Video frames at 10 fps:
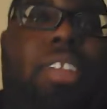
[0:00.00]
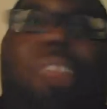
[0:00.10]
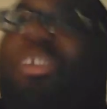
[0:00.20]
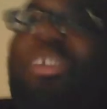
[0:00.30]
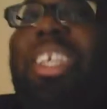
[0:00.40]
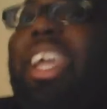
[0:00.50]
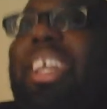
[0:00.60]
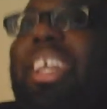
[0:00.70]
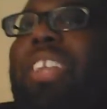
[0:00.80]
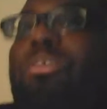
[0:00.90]
If we
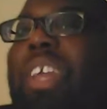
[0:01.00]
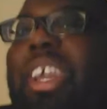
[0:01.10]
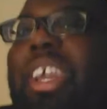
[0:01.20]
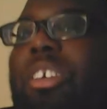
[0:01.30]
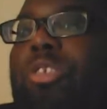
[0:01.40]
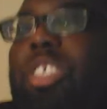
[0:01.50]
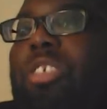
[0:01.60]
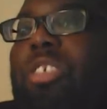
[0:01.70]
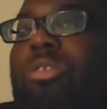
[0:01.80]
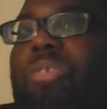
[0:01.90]
can't get a new head coach, just
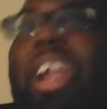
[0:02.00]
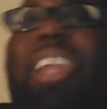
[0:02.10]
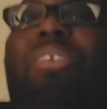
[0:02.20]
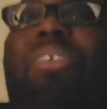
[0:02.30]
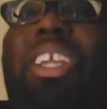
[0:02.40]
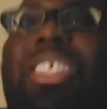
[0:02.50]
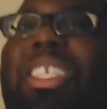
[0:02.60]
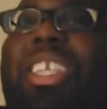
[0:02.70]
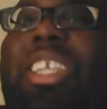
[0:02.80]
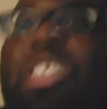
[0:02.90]
go do right. Can we
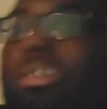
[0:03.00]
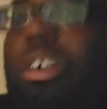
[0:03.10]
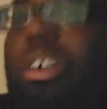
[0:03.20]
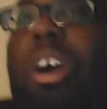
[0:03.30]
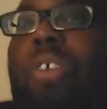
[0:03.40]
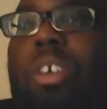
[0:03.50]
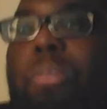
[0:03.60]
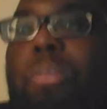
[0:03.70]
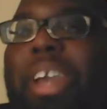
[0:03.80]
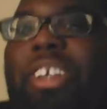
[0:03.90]
just get Jim Caldwell
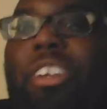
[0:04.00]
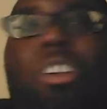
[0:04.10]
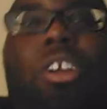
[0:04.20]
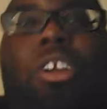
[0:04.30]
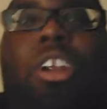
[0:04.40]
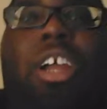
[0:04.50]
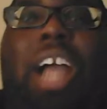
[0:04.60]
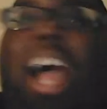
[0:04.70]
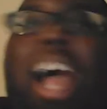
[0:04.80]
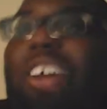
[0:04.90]
back here?
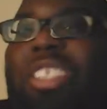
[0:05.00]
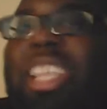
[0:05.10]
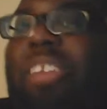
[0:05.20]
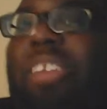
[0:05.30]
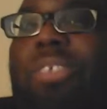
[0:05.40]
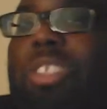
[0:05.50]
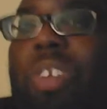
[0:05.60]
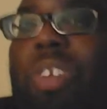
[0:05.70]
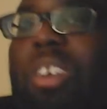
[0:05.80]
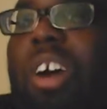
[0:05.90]
I'll settle for
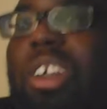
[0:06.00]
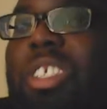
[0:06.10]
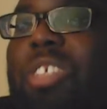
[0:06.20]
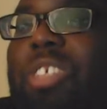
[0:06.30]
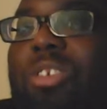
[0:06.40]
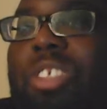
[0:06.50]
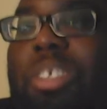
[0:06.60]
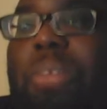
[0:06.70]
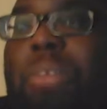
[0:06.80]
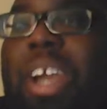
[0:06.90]
Terrell Austin or
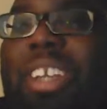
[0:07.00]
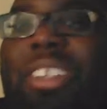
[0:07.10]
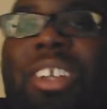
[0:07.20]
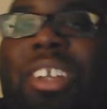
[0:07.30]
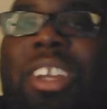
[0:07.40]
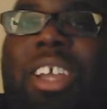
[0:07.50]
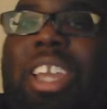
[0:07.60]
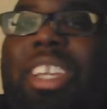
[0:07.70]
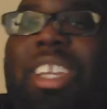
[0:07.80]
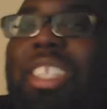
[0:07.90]
somebody,
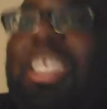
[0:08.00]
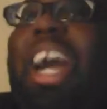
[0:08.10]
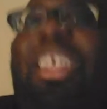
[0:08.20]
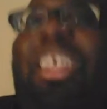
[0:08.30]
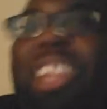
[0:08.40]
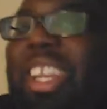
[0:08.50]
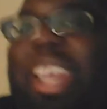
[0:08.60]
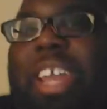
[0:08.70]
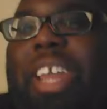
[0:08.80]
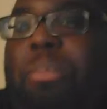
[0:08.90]
and get Scott
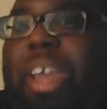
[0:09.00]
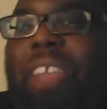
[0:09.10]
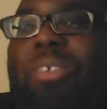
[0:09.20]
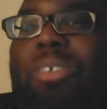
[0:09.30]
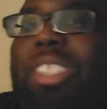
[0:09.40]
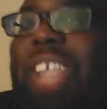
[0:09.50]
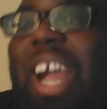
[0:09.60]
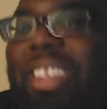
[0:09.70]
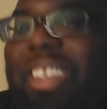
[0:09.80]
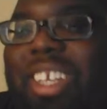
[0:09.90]
Linehan back. When
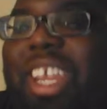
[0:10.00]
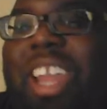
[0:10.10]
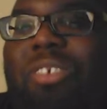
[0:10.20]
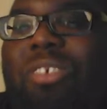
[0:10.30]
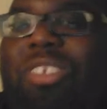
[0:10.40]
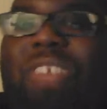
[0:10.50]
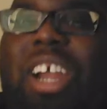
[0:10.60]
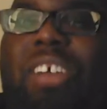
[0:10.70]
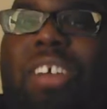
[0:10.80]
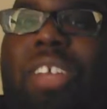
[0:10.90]
Scott Linehan was
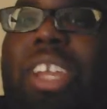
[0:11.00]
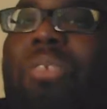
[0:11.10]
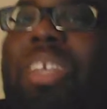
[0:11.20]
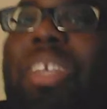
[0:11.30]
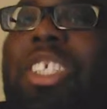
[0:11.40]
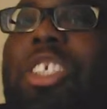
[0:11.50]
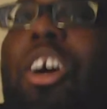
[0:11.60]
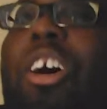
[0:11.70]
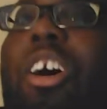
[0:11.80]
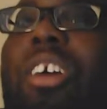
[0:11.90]
around, we
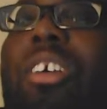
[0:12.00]
saw